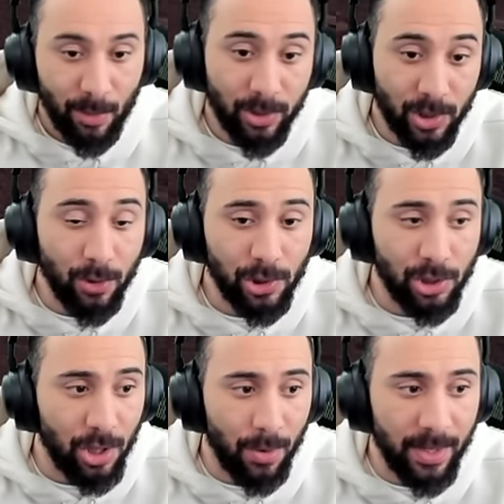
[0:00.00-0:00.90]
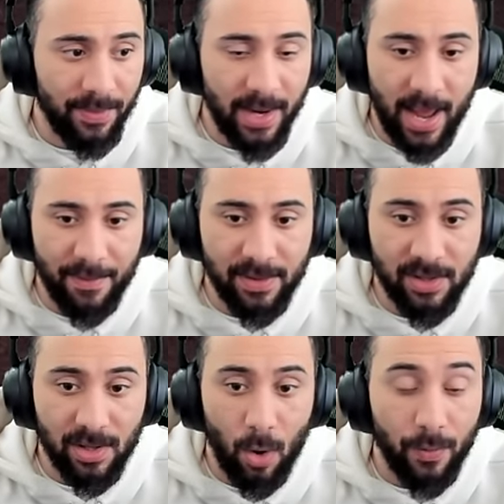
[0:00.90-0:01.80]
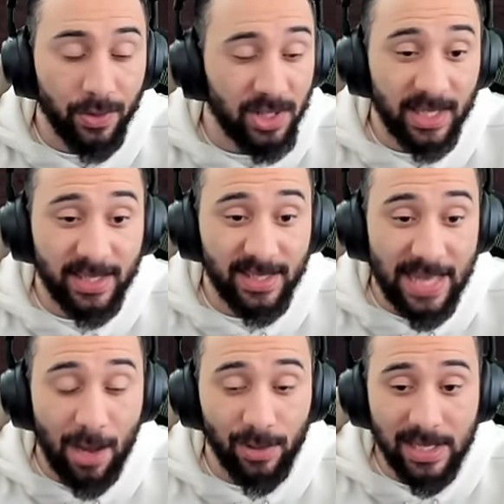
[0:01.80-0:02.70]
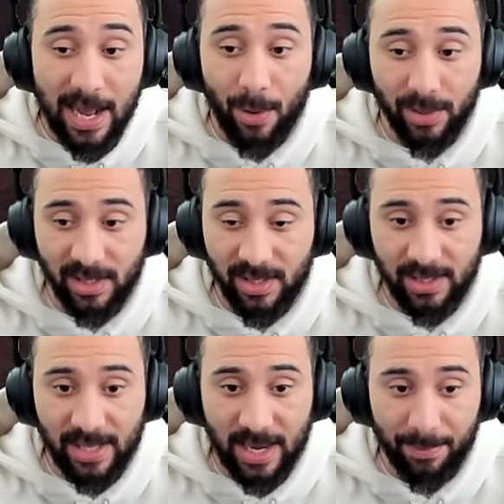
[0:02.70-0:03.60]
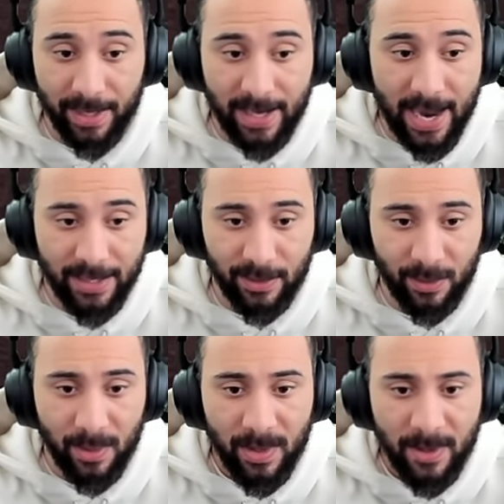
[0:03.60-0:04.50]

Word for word: which goes to show, even having over 6,000 hours in this game like I do,